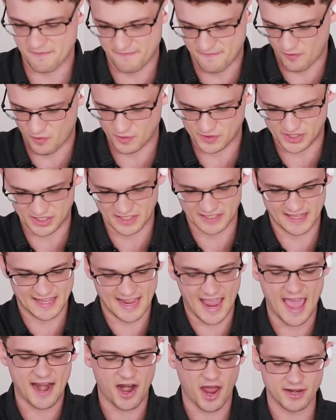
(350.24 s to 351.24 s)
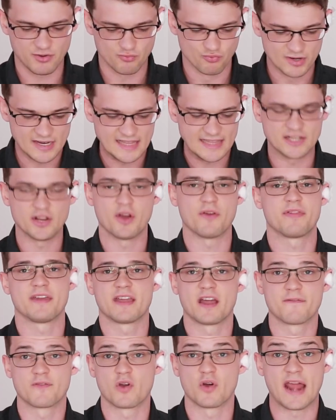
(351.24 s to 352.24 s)
unfortunately, and I really don't
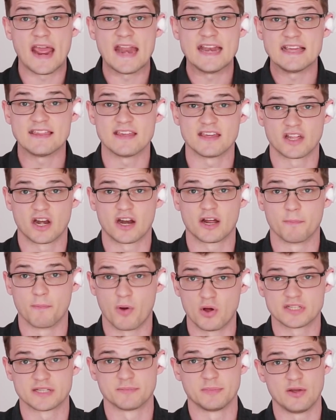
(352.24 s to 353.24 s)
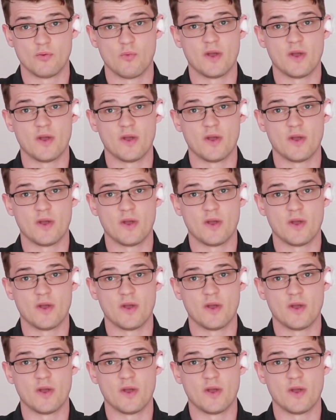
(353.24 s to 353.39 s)
think I've got anything that I could possibly